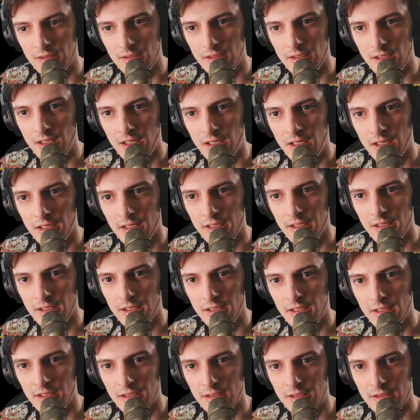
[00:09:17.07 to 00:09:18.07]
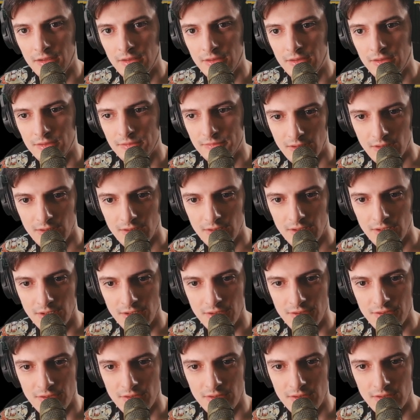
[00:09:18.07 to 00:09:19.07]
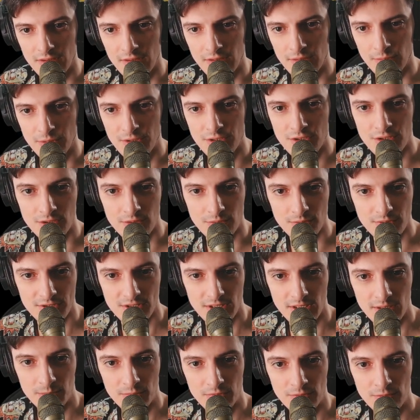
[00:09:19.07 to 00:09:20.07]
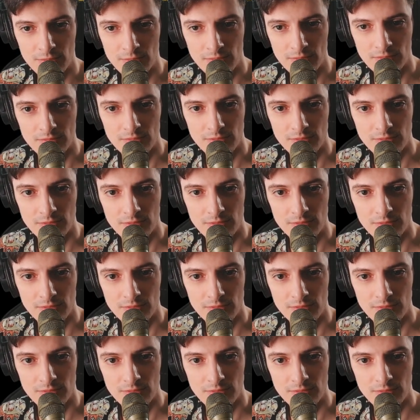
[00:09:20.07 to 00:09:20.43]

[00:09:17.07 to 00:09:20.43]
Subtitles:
I added his original sample